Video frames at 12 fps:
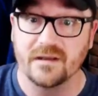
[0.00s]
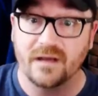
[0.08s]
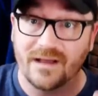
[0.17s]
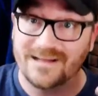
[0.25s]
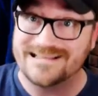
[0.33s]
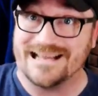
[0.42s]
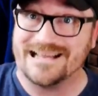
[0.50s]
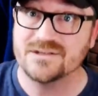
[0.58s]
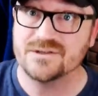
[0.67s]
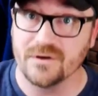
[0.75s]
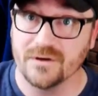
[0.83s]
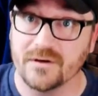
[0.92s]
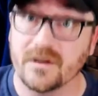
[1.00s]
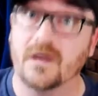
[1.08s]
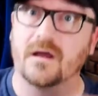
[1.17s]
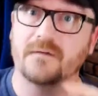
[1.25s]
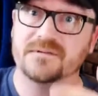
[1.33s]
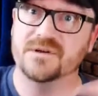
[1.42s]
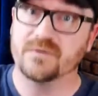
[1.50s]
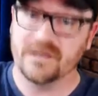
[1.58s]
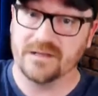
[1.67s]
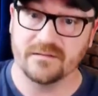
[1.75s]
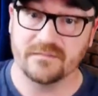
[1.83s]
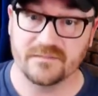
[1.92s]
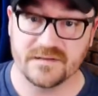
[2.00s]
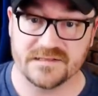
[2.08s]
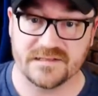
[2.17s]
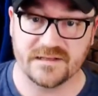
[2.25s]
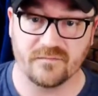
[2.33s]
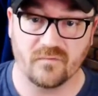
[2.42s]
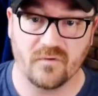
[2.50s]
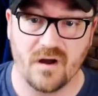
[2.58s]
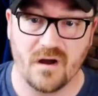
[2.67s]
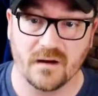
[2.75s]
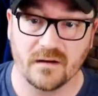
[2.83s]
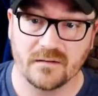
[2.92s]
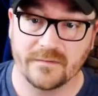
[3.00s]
a danger of doing this thing wrong.